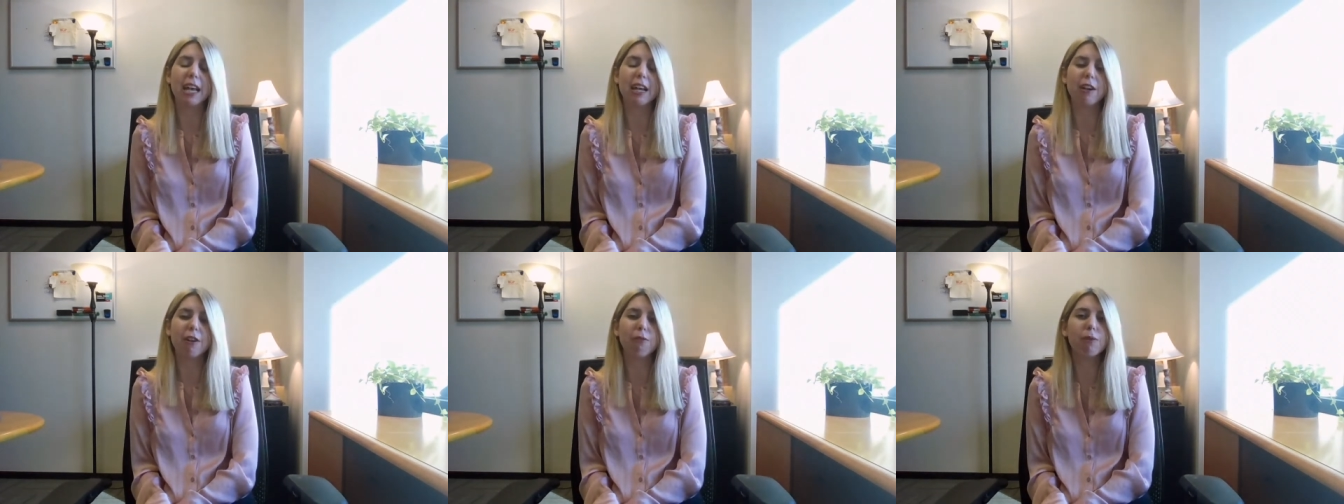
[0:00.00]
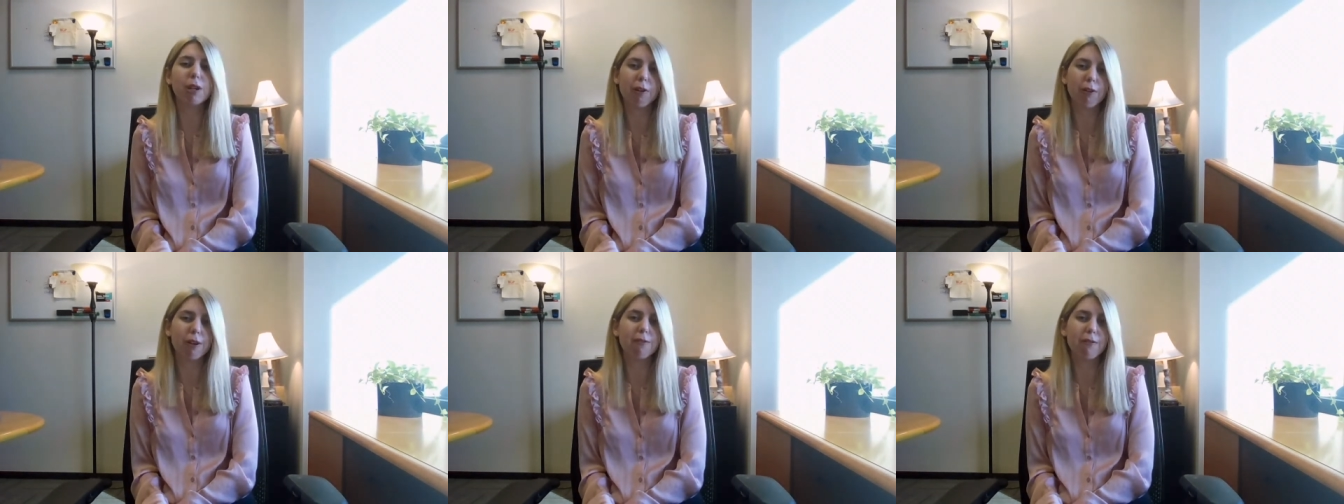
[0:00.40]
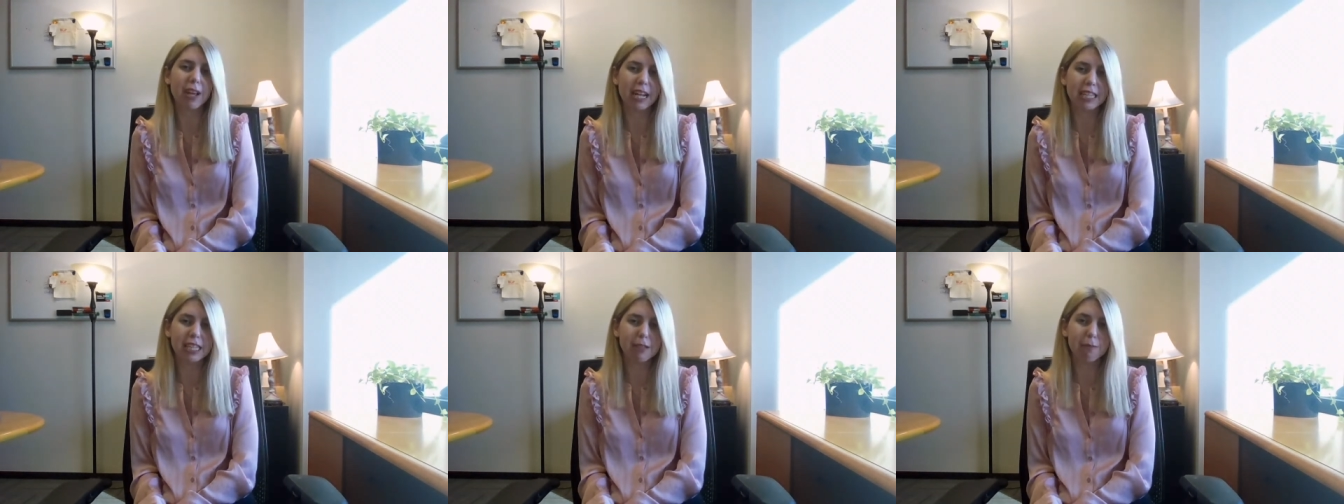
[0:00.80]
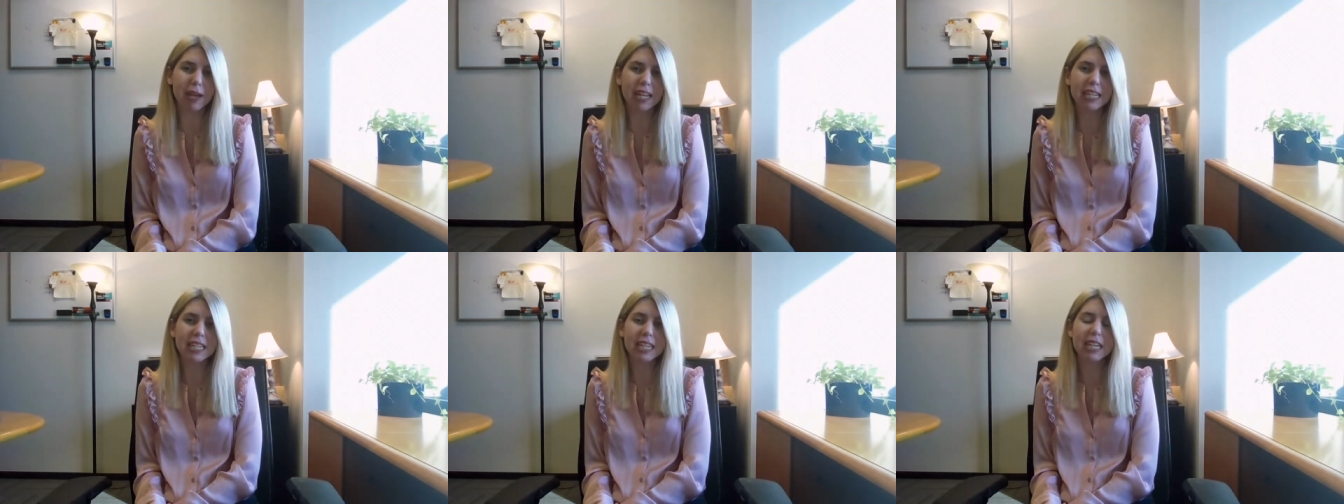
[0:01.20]
career
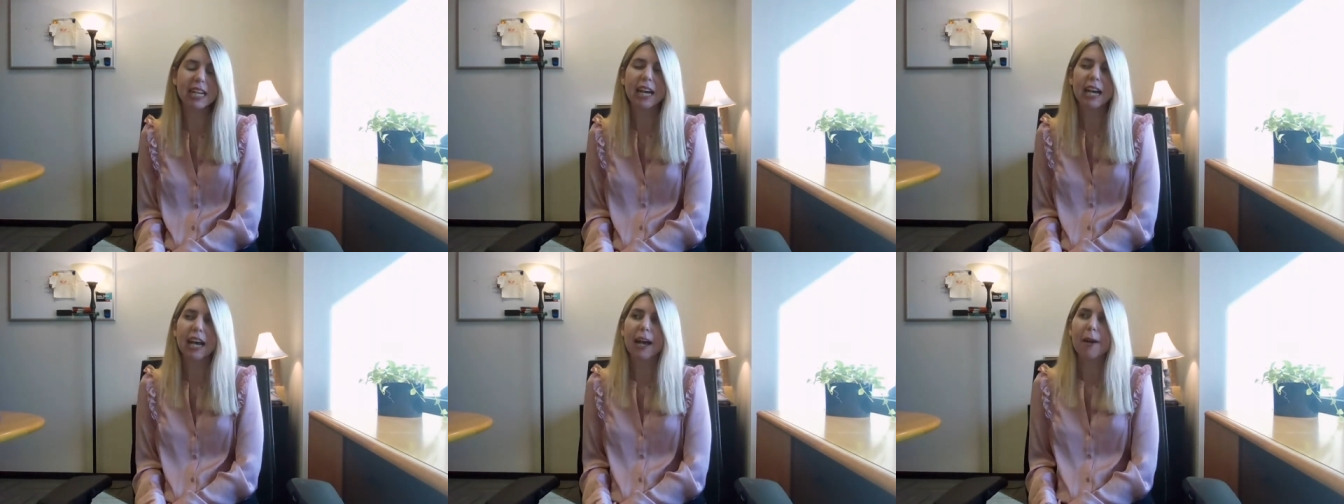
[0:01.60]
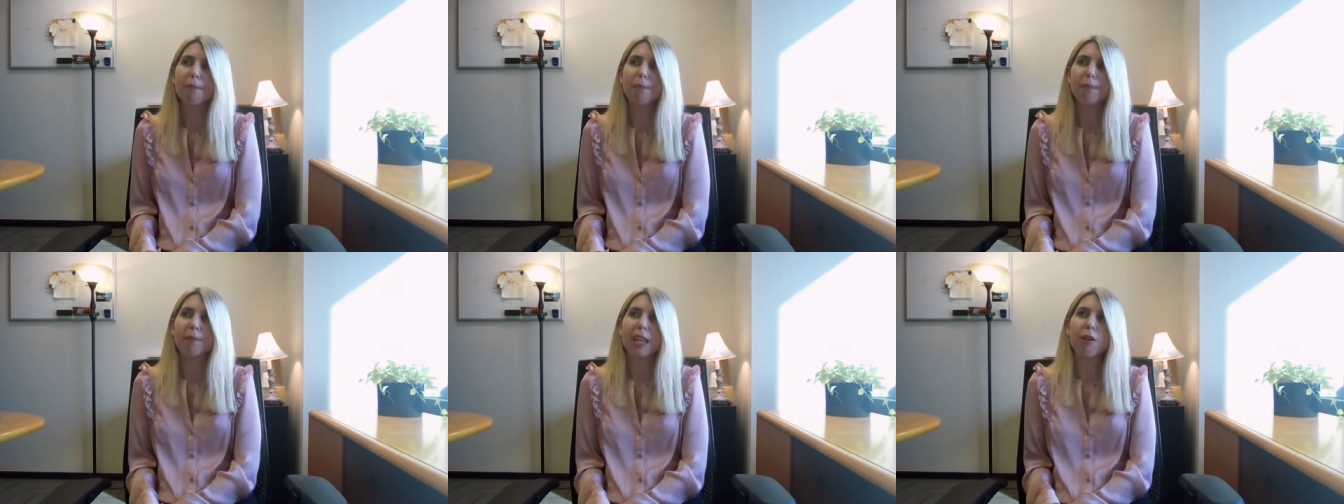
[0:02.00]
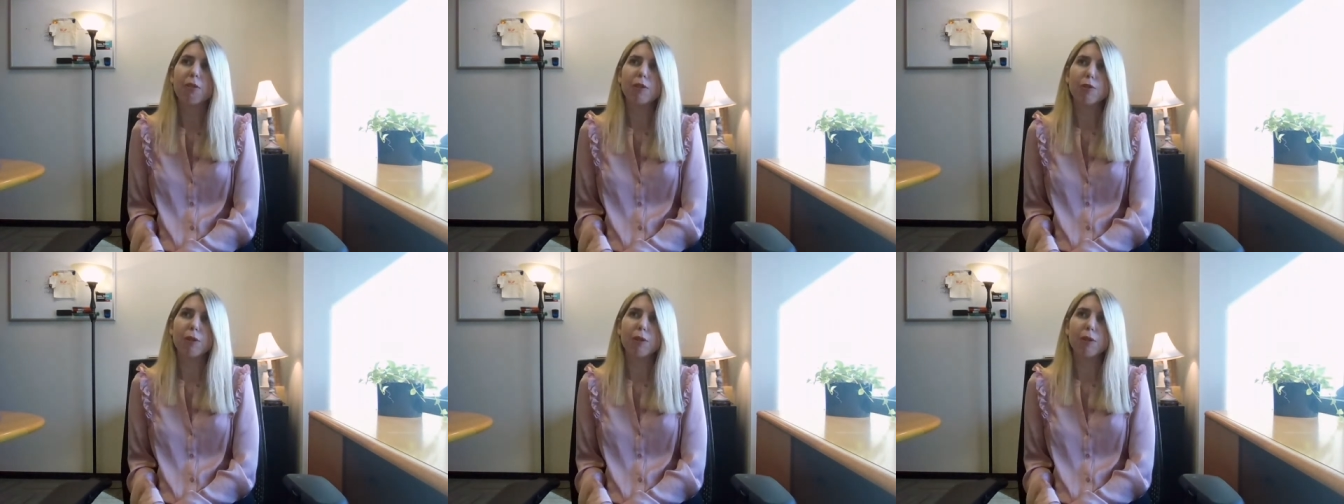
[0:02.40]
advancement, you know,